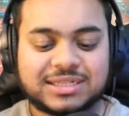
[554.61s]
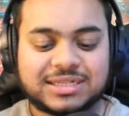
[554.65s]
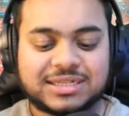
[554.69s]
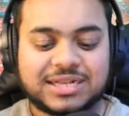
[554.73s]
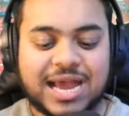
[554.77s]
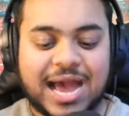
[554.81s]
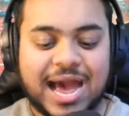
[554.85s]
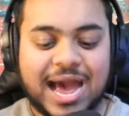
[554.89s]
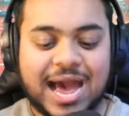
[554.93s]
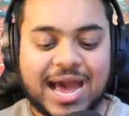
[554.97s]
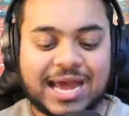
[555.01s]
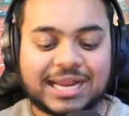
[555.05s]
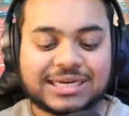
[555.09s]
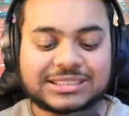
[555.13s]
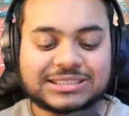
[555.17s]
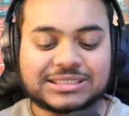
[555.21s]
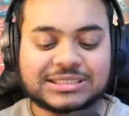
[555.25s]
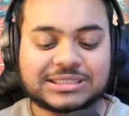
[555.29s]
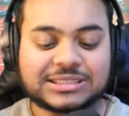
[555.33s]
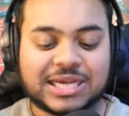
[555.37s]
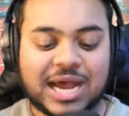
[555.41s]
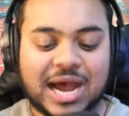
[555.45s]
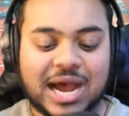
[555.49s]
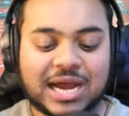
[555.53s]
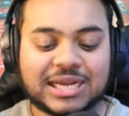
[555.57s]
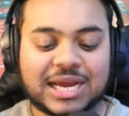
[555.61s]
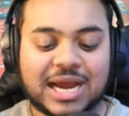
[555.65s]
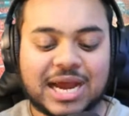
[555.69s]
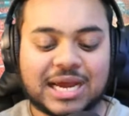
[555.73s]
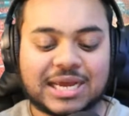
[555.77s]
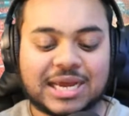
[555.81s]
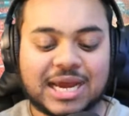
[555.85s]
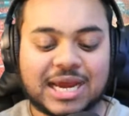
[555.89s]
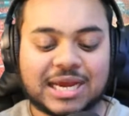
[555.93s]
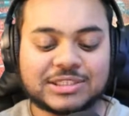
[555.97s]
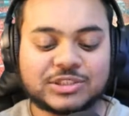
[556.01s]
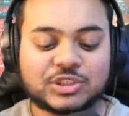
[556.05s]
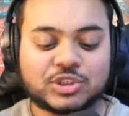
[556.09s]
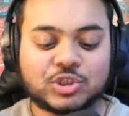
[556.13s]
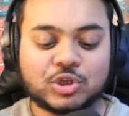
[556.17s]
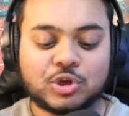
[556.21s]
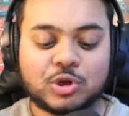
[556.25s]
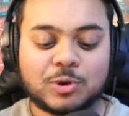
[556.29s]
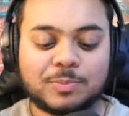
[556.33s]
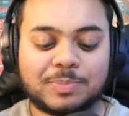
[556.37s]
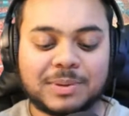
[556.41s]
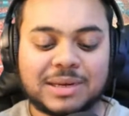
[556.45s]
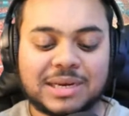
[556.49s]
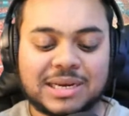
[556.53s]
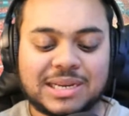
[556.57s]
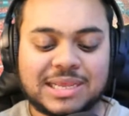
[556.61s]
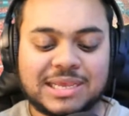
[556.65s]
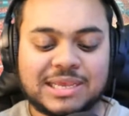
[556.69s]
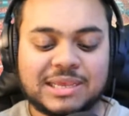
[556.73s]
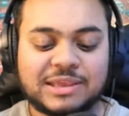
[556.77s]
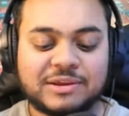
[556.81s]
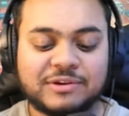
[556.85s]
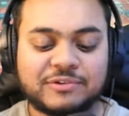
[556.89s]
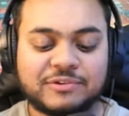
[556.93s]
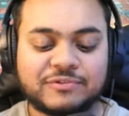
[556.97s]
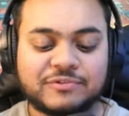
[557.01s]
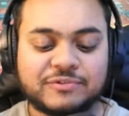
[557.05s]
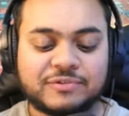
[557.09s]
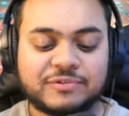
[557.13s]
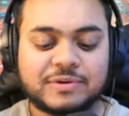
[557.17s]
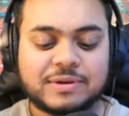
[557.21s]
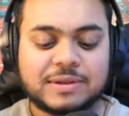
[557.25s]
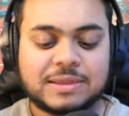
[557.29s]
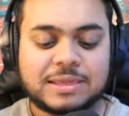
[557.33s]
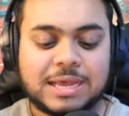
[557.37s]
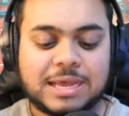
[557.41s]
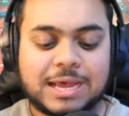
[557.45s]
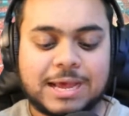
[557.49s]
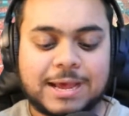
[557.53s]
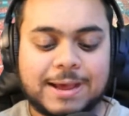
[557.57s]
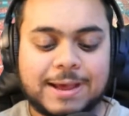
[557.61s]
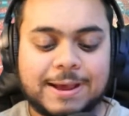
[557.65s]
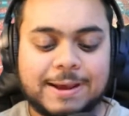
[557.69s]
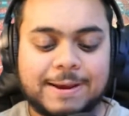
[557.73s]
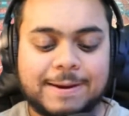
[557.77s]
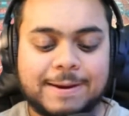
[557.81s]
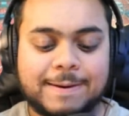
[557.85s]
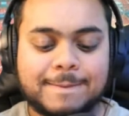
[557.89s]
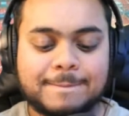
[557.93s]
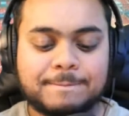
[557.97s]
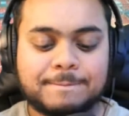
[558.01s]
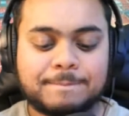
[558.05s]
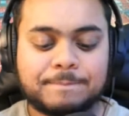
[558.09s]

And I do believe that